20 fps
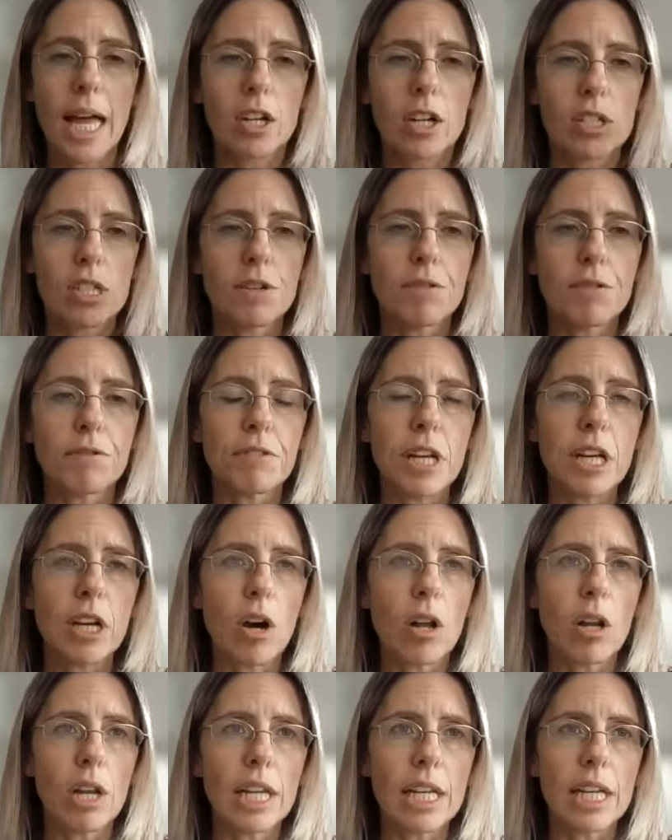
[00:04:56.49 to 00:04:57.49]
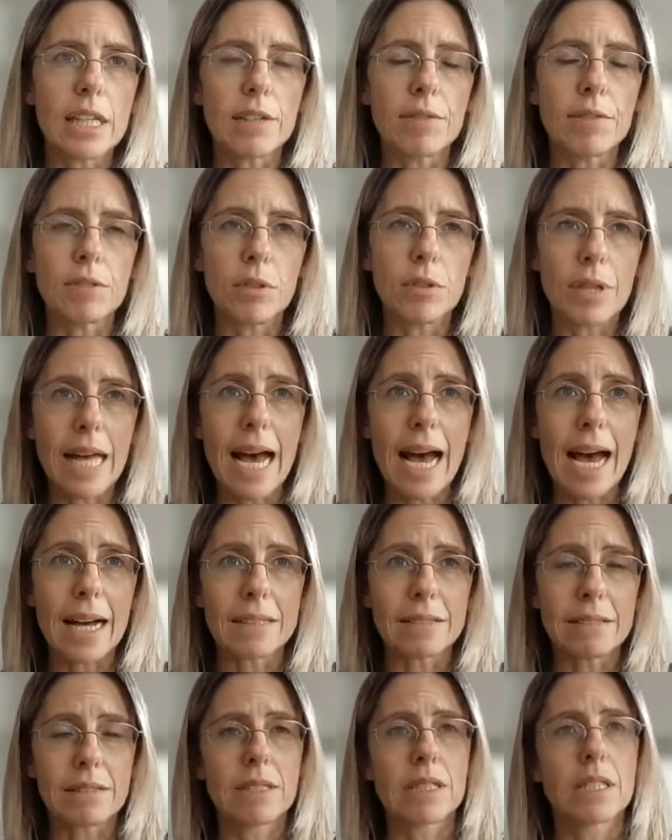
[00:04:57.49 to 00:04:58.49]
because if they only give you
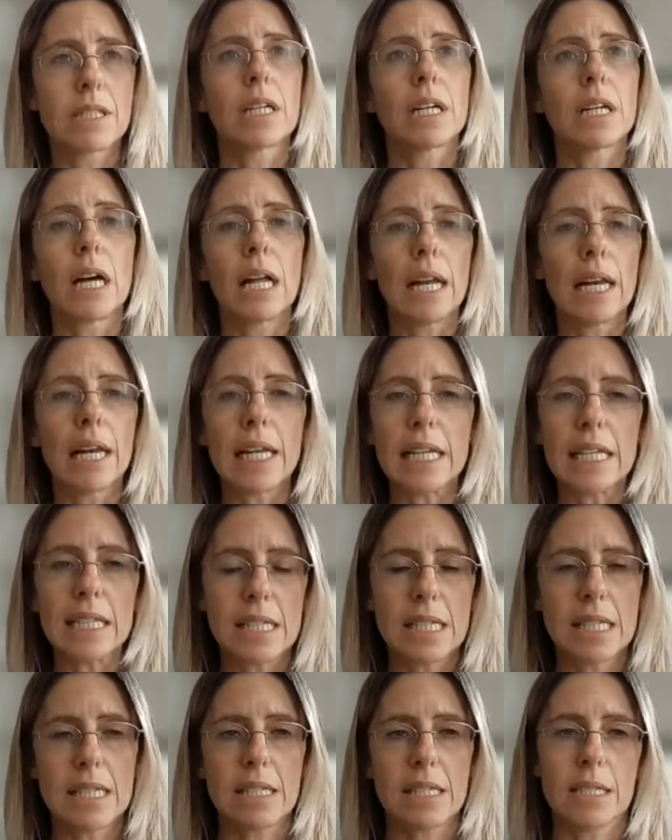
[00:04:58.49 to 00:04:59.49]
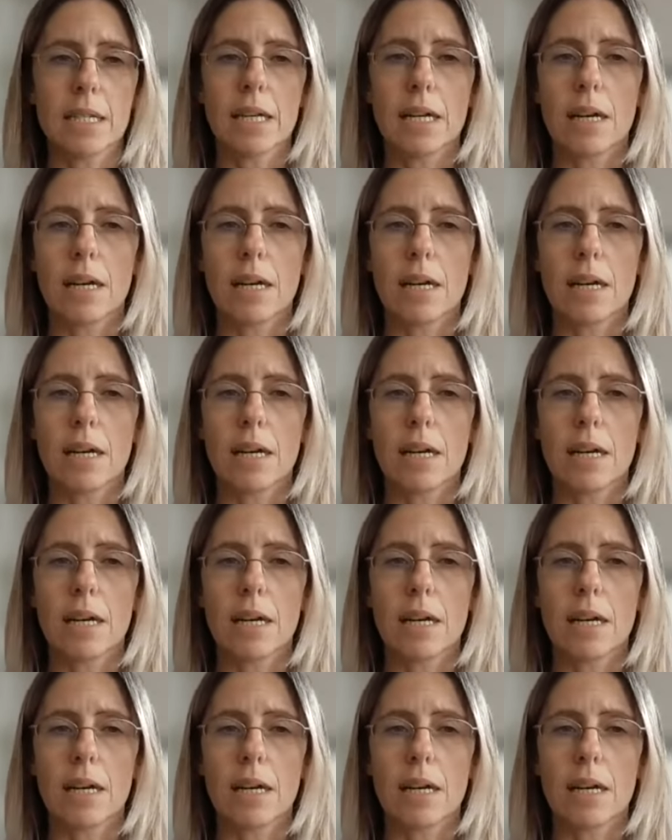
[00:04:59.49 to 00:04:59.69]
that list